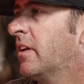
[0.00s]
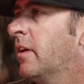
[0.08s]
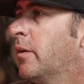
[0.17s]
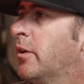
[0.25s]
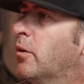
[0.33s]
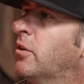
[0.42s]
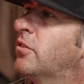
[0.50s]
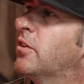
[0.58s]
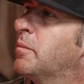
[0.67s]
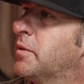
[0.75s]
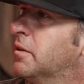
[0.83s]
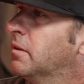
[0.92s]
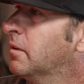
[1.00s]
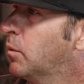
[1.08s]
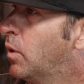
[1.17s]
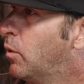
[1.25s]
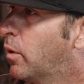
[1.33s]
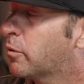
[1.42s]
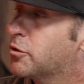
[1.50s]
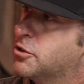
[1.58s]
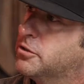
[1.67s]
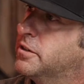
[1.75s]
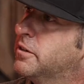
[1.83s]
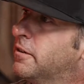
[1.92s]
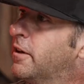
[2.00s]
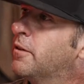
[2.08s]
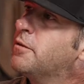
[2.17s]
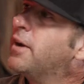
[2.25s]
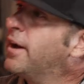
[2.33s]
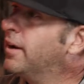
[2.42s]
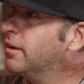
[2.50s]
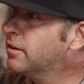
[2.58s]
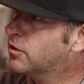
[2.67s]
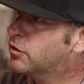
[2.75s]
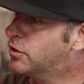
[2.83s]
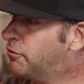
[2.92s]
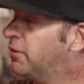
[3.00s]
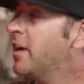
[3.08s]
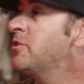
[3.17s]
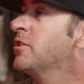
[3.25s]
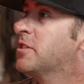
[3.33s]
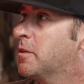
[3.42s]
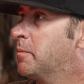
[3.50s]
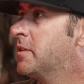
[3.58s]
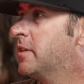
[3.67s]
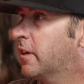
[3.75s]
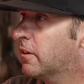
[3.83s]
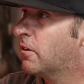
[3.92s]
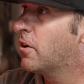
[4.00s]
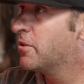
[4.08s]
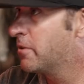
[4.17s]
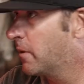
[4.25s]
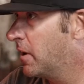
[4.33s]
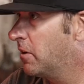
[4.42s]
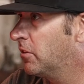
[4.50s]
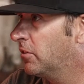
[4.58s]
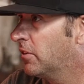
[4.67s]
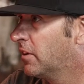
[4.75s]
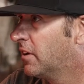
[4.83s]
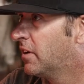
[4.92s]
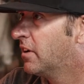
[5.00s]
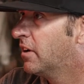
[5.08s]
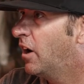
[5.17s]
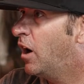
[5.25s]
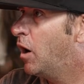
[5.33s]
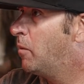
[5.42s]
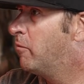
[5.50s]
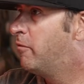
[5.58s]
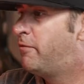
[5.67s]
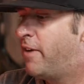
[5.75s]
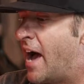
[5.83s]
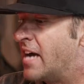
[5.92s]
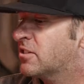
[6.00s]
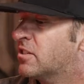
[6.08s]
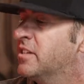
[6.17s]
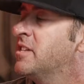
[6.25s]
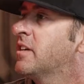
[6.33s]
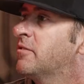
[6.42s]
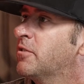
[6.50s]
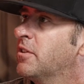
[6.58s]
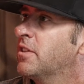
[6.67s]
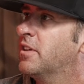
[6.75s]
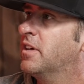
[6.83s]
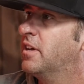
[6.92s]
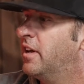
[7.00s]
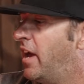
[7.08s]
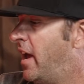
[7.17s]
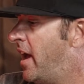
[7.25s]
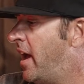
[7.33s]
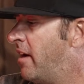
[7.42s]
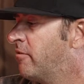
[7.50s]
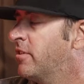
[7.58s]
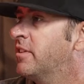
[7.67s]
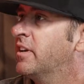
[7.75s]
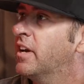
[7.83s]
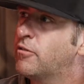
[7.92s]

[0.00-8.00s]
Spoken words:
Now I noticed something while we were shooting here the other day, the fletchings in particular on your arrows. Vastly different than everything